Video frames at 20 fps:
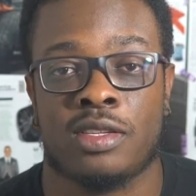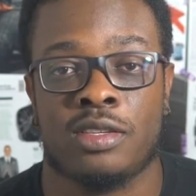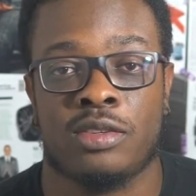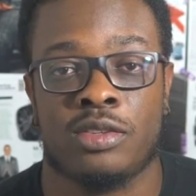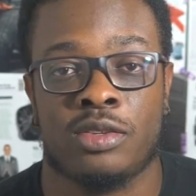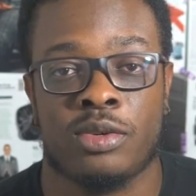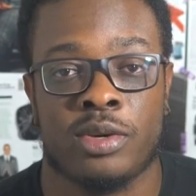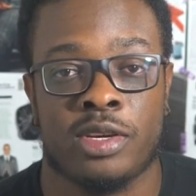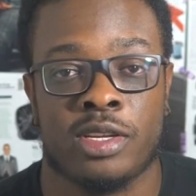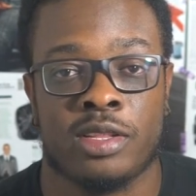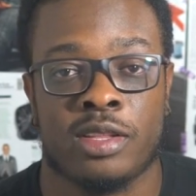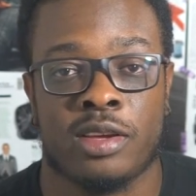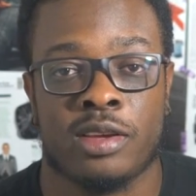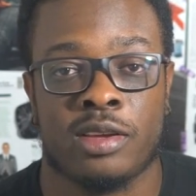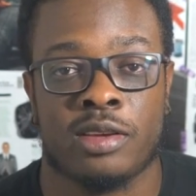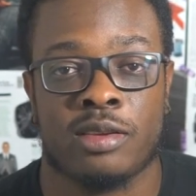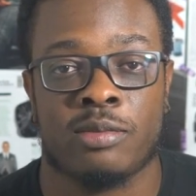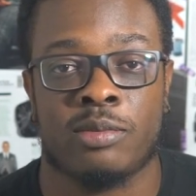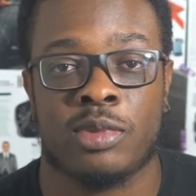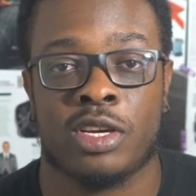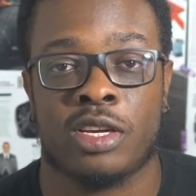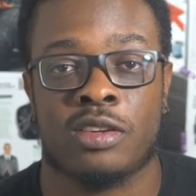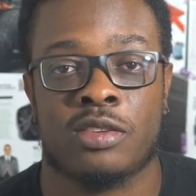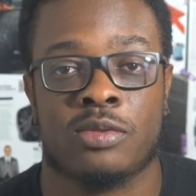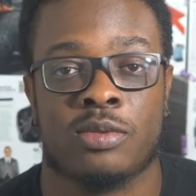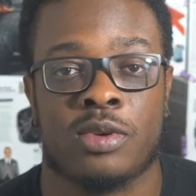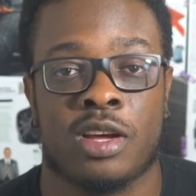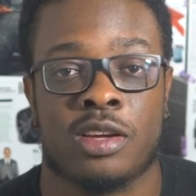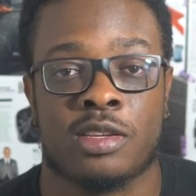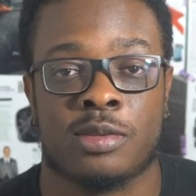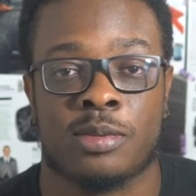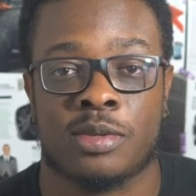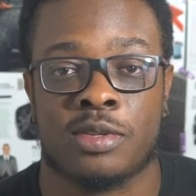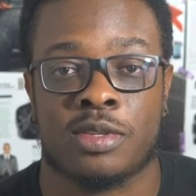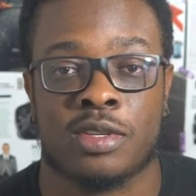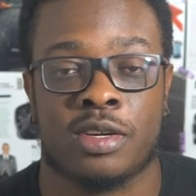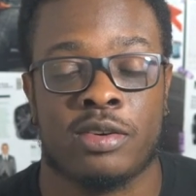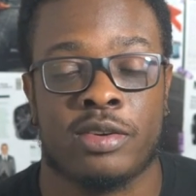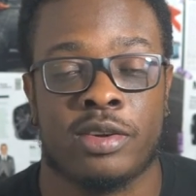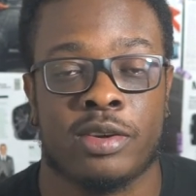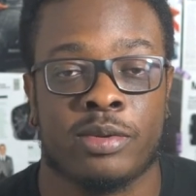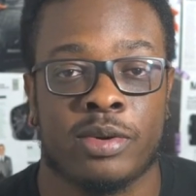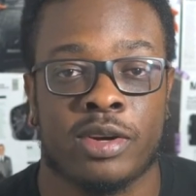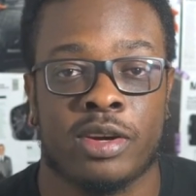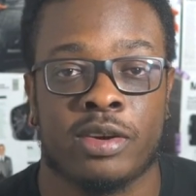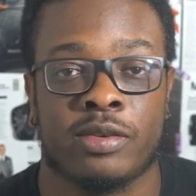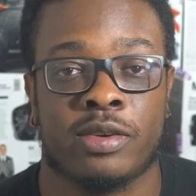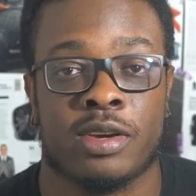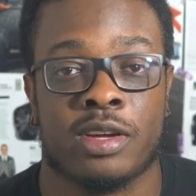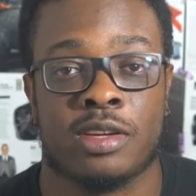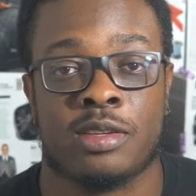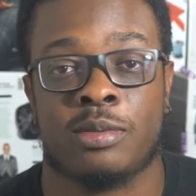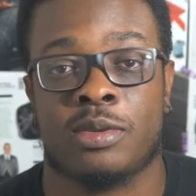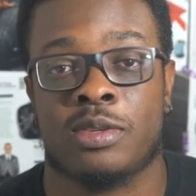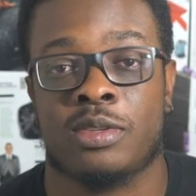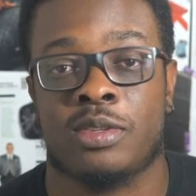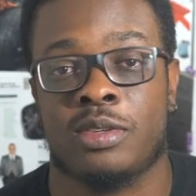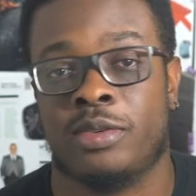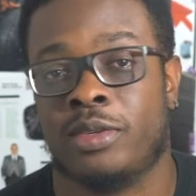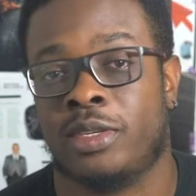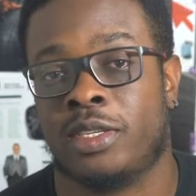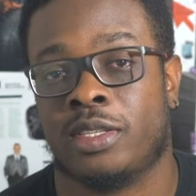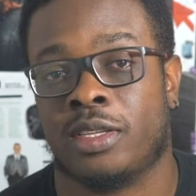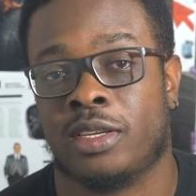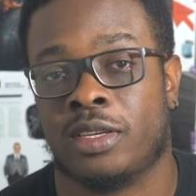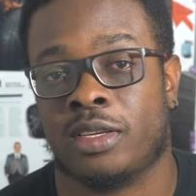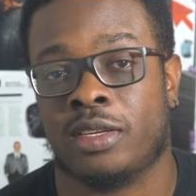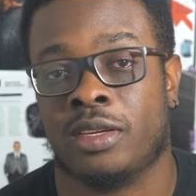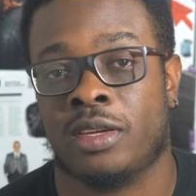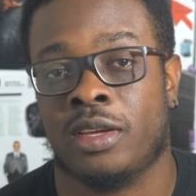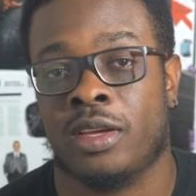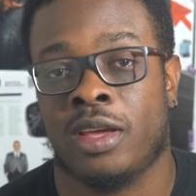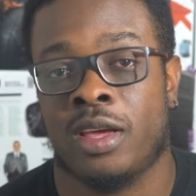didn't do anything because we're not supposed to go anywhere, we're not supposed to do anything.